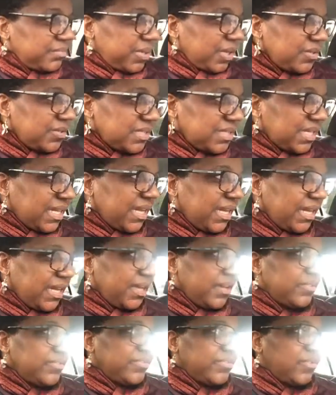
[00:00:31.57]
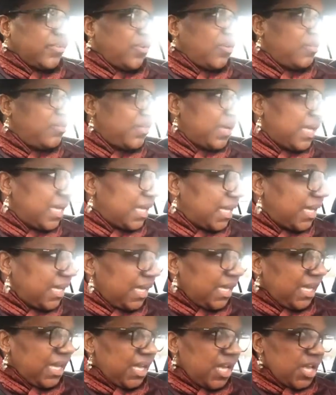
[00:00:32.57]
posting here from
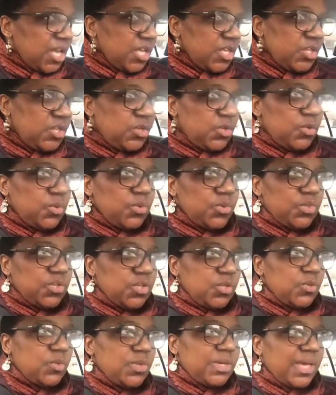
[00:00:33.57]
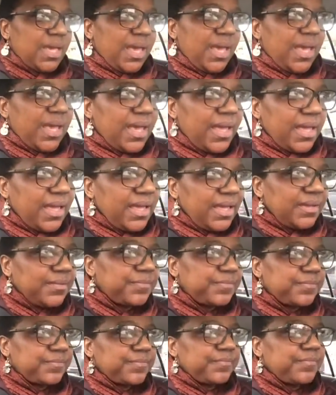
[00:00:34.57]
the UK,
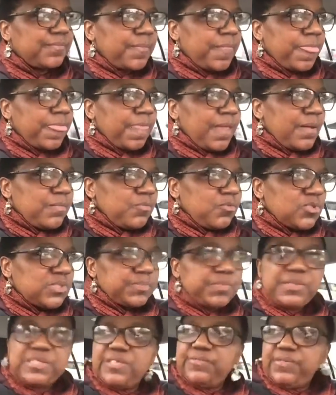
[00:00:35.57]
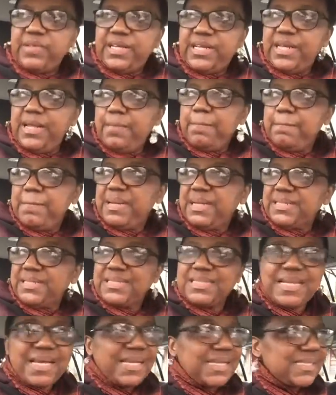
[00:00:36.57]
more specifically
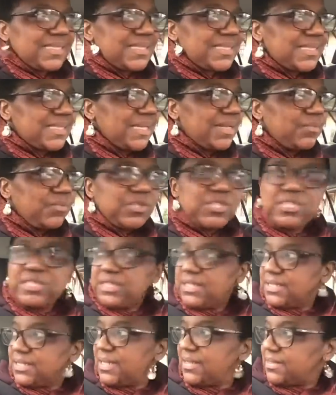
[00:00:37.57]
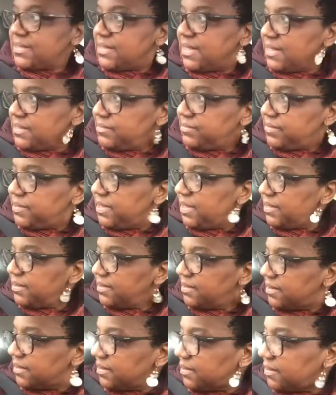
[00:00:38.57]
Middlesex, which is just outside of
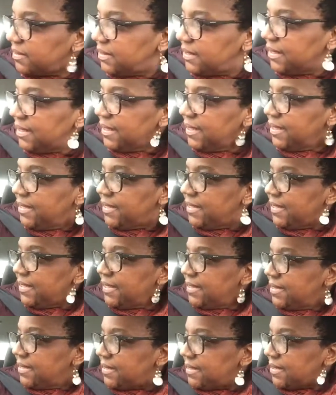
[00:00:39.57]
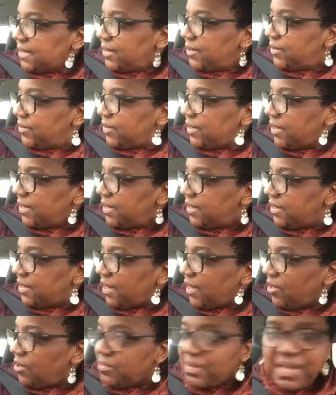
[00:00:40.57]
London. So
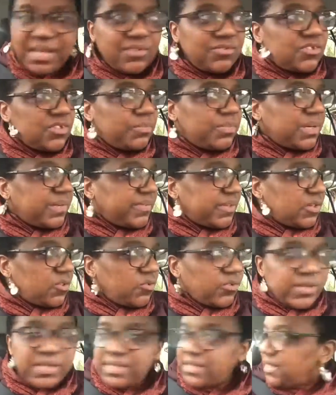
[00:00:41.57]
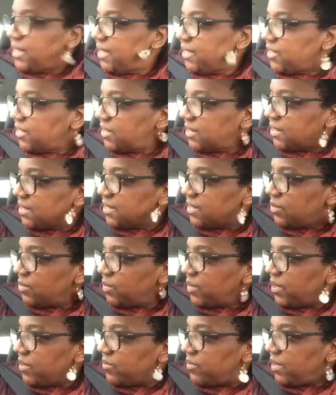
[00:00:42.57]
I hope that gives you a bit of an orientation as to
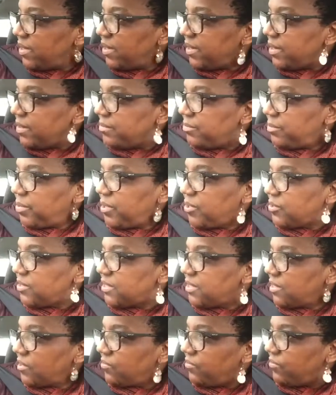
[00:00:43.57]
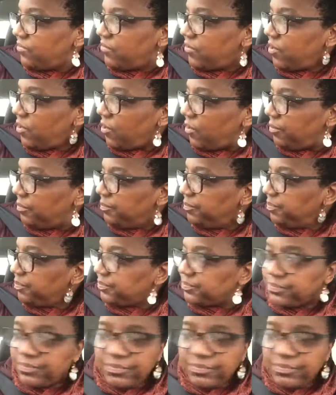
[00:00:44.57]
where I am posting from.